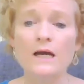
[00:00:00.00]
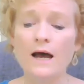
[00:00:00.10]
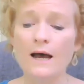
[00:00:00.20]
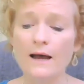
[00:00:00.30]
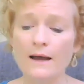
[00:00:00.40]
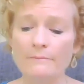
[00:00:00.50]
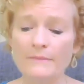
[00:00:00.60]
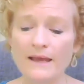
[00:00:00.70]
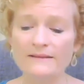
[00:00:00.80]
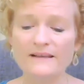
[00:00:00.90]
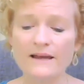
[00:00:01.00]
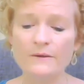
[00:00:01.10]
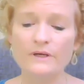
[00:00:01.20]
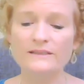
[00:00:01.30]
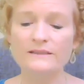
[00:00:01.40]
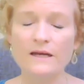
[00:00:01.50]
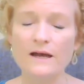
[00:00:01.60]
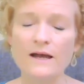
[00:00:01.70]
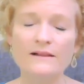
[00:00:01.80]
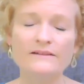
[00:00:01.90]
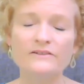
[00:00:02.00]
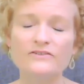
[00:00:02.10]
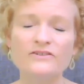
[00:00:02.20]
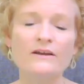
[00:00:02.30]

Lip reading: As I went to college,